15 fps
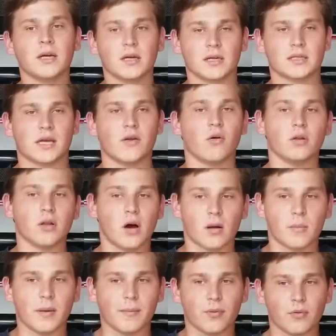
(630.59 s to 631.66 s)
because I know a lot
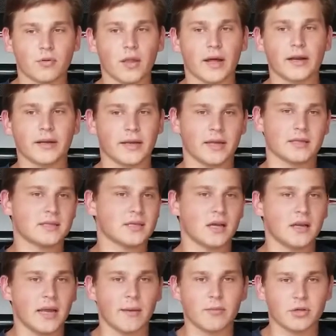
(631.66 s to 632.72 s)
of people that it gets sun
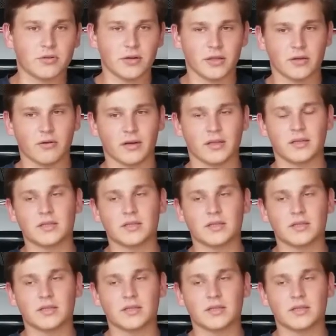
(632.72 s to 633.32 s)
damage really quickly.